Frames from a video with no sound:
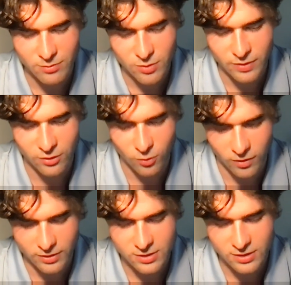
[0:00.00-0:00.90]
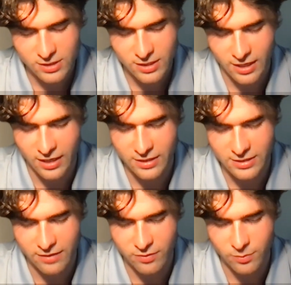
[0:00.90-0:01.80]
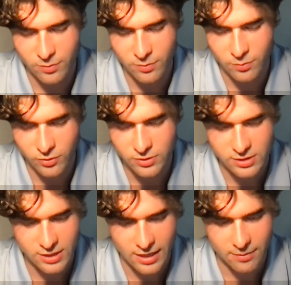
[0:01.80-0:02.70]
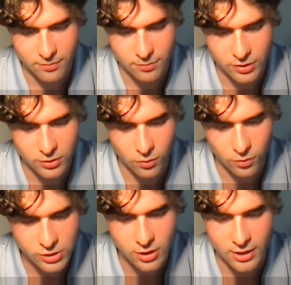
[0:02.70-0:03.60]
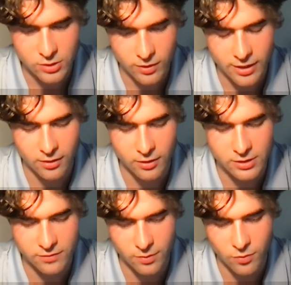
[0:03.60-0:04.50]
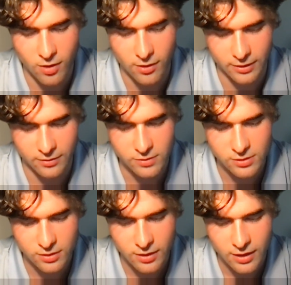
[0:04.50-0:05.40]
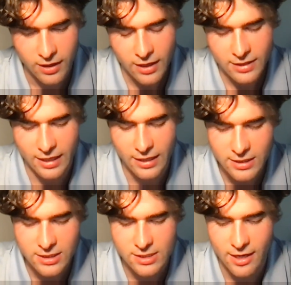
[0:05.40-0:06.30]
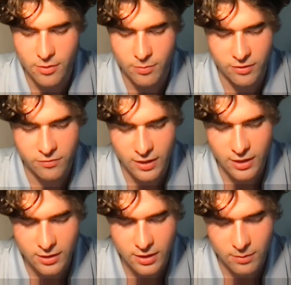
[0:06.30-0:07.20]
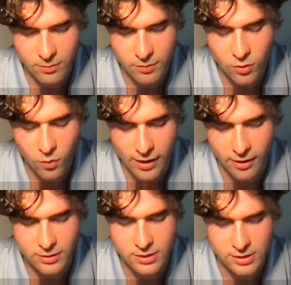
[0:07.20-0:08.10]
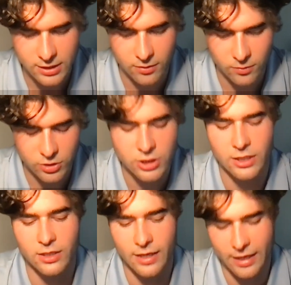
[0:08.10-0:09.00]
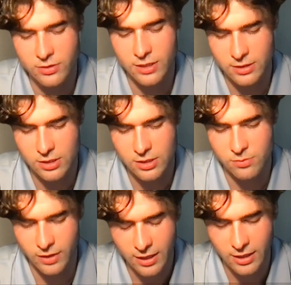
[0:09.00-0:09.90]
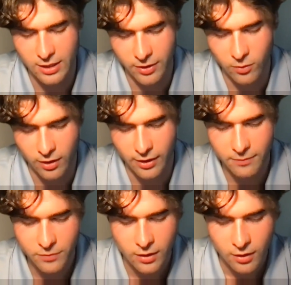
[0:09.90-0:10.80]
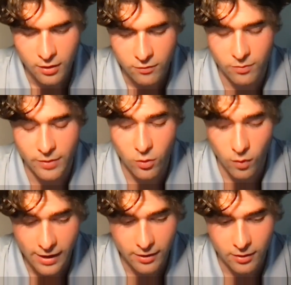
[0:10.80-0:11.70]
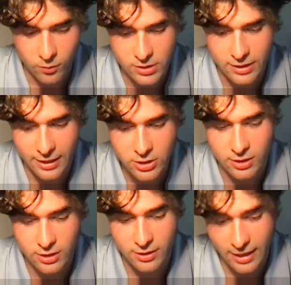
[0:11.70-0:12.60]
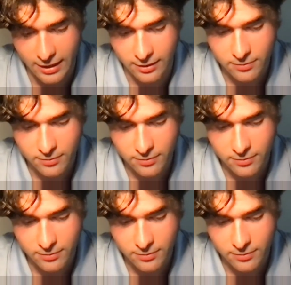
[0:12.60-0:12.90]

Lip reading: to be lords since King David Bruce's time, but the old Scots were careless of their prerogatives. Then he desired McFinnan and Macquarie to sit, which he annotates as McKinnon and Macquarie. For Macquarie was an ancient thane.